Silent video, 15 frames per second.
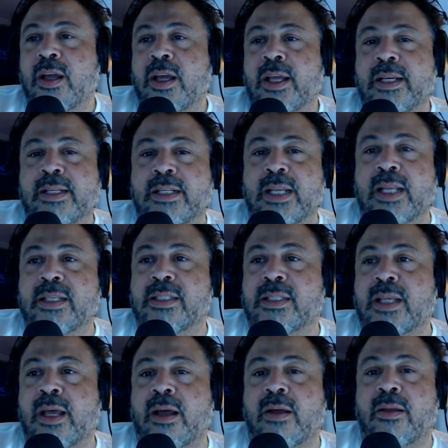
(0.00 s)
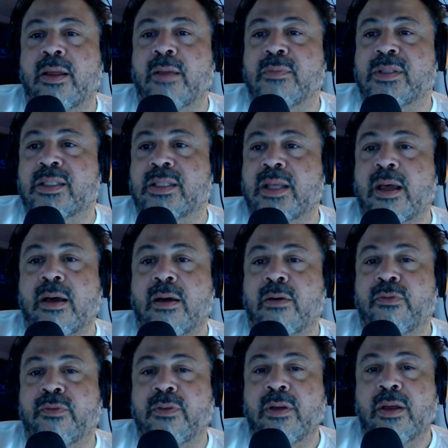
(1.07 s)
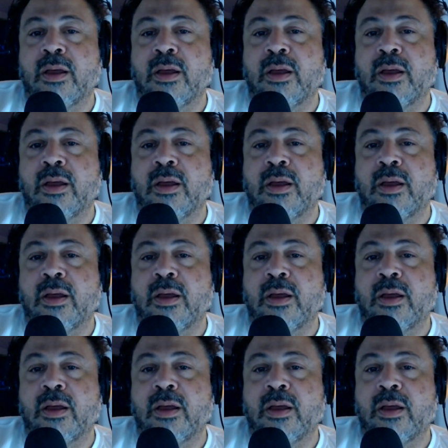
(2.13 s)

Denzel himself,